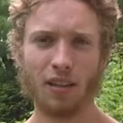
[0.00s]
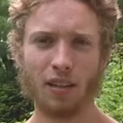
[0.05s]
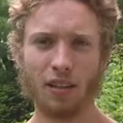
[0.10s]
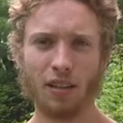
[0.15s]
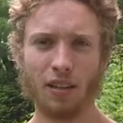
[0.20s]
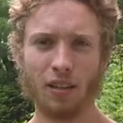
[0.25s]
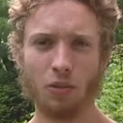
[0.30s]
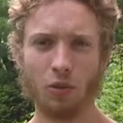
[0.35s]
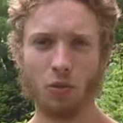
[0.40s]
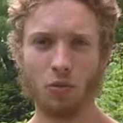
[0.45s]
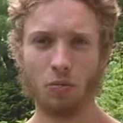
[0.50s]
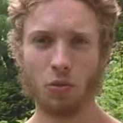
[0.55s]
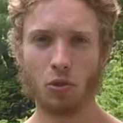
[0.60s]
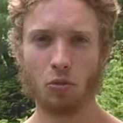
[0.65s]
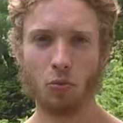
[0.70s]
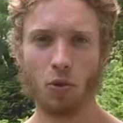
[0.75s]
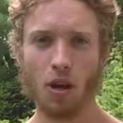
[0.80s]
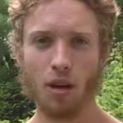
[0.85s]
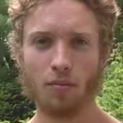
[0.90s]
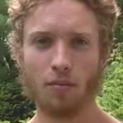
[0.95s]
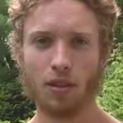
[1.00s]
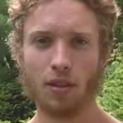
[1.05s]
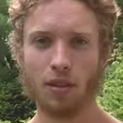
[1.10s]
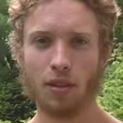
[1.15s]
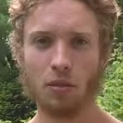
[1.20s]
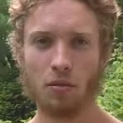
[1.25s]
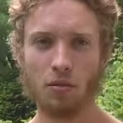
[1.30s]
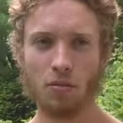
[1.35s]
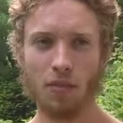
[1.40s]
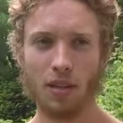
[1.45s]
like Om Swami,
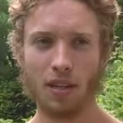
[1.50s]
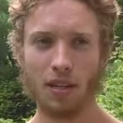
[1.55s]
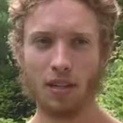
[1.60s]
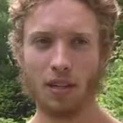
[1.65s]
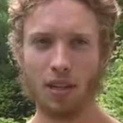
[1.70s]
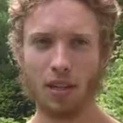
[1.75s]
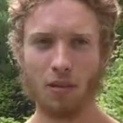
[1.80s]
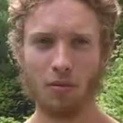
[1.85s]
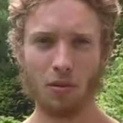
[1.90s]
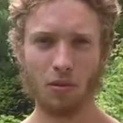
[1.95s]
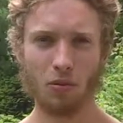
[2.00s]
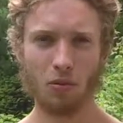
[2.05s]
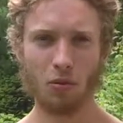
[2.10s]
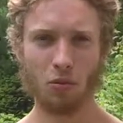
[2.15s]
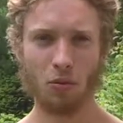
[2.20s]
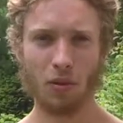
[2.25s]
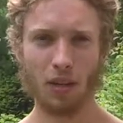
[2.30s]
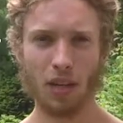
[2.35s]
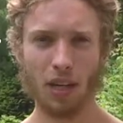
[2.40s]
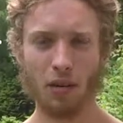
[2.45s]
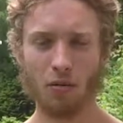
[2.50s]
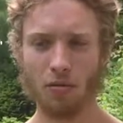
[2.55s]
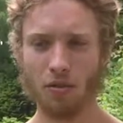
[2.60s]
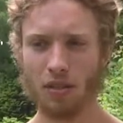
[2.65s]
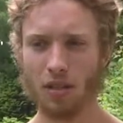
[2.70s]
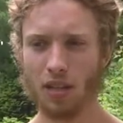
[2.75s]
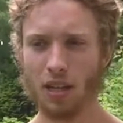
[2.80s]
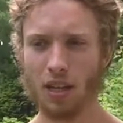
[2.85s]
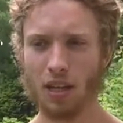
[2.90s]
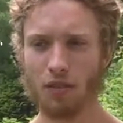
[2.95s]
he would meditate about 20 hours a
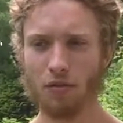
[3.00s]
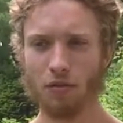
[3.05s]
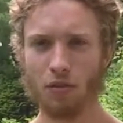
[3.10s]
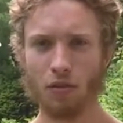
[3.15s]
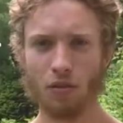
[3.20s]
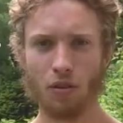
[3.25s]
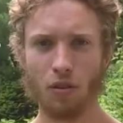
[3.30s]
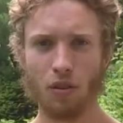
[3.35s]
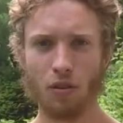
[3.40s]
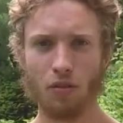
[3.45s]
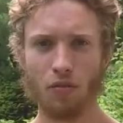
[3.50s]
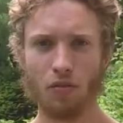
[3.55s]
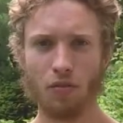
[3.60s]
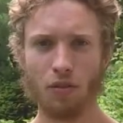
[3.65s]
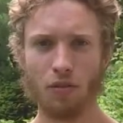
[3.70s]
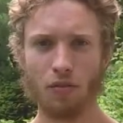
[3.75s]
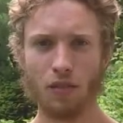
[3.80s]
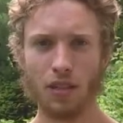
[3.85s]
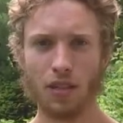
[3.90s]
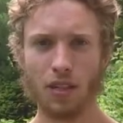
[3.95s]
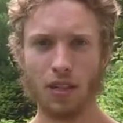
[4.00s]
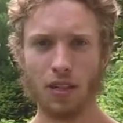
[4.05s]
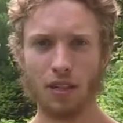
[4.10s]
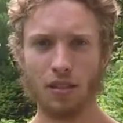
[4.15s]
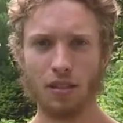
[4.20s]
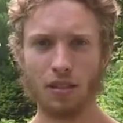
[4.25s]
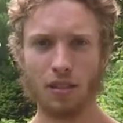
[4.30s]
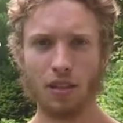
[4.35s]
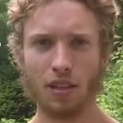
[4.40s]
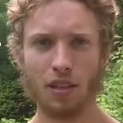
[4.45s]
day for 150
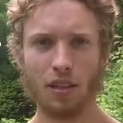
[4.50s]
days,